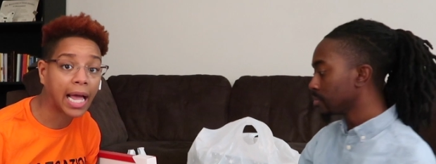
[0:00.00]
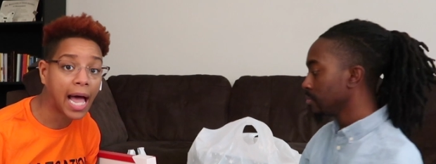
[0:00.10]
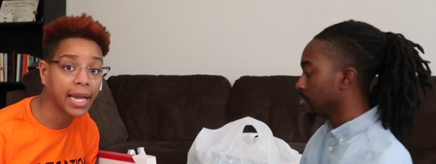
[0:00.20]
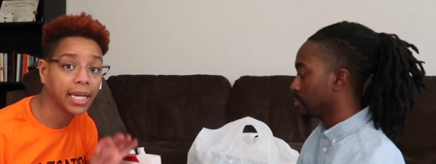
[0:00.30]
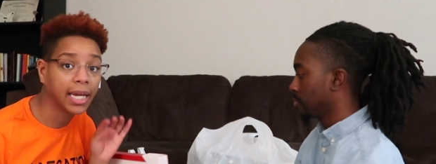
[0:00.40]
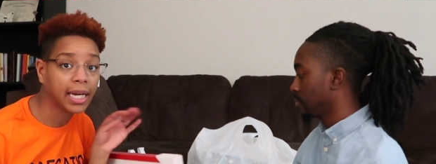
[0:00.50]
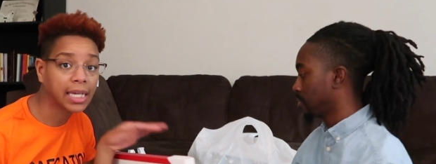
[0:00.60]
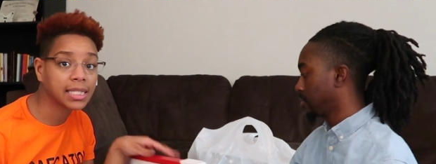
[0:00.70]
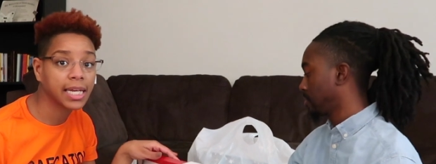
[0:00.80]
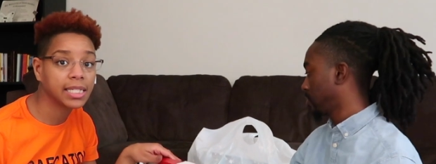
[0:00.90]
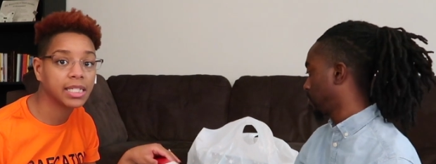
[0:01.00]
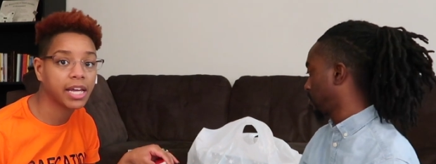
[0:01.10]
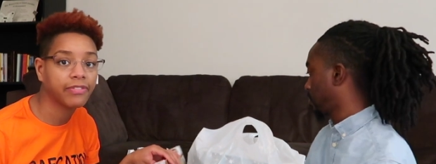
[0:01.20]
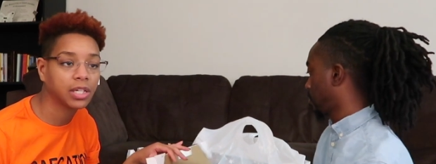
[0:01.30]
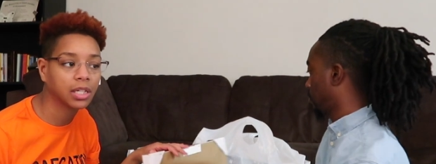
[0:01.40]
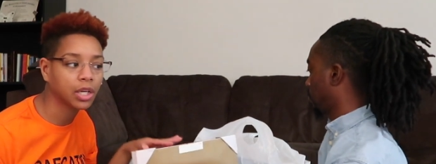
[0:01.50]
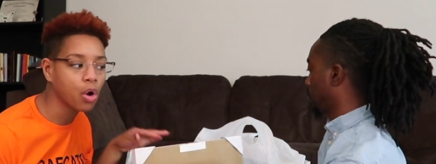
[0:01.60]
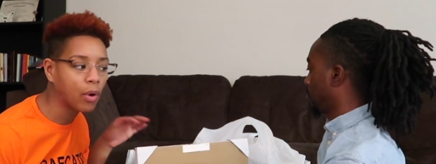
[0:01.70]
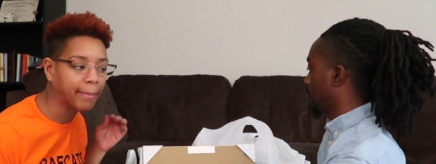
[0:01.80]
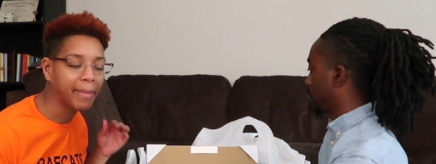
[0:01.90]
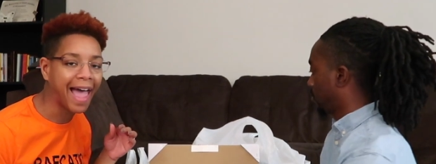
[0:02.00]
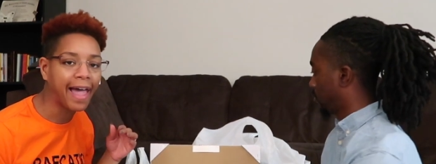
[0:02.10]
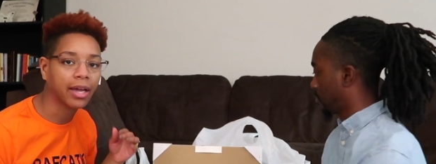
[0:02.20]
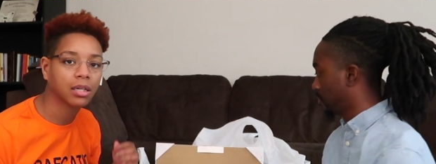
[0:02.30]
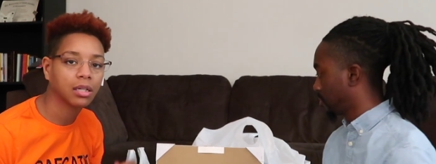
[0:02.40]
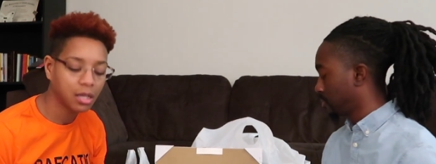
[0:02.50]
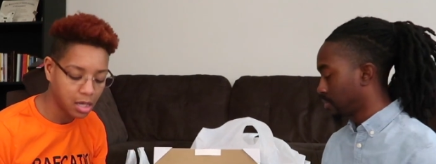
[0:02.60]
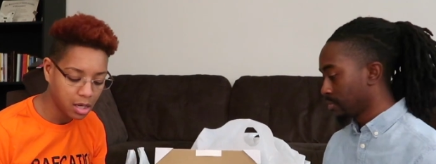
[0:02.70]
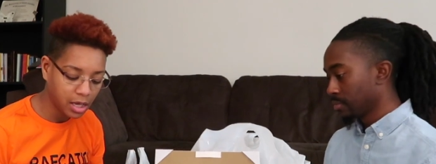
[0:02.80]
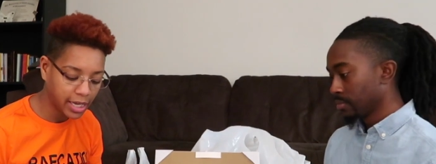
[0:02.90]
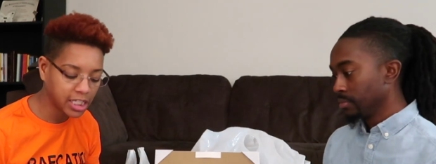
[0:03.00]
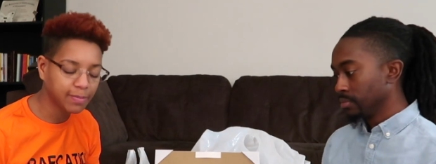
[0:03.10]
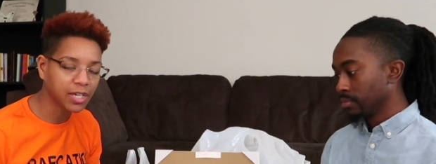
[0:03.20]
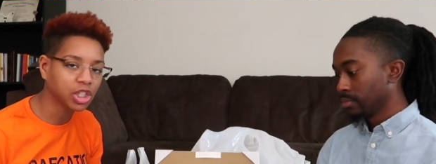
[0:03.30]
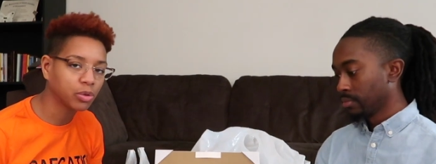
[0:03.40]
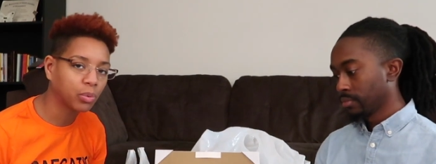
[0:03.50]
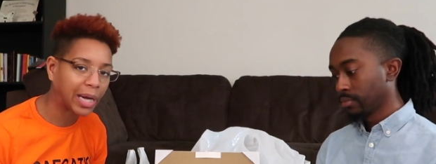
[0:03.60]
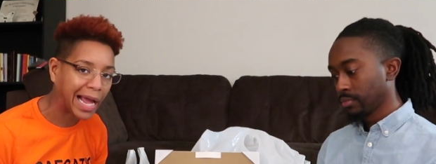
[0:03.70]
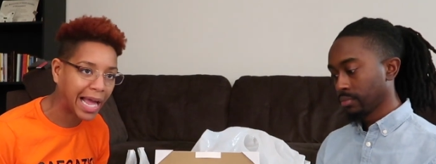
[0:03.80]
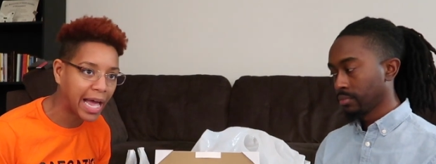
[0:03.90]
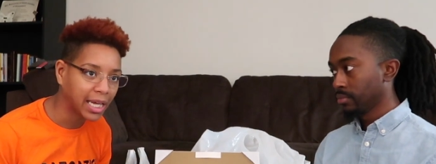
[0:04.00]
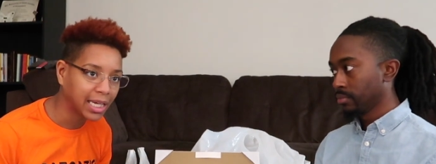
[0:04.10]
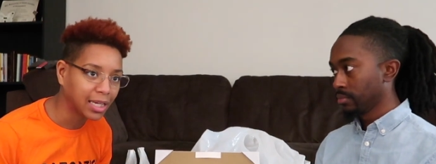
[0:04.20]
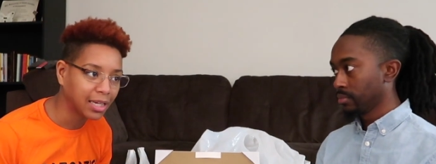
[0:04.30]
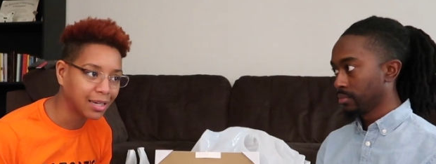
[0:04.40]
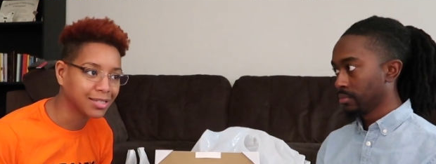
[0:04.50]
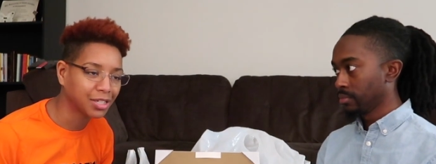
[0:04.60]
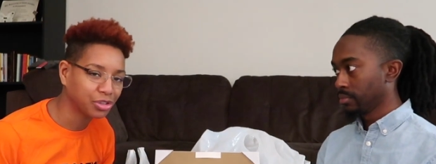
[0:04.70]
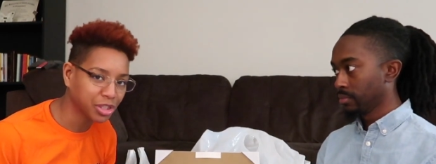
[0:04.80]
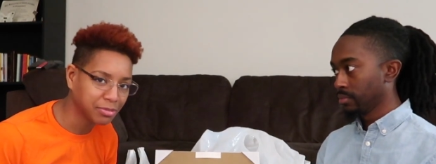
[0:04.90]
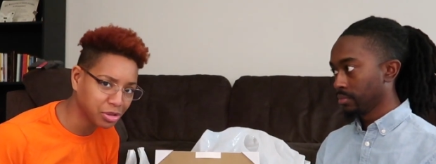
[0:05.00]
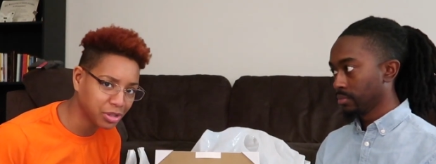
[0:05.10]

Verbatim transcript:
Speaker 1: I got it and I said it's definitely going back. Especially when I got into the Christmas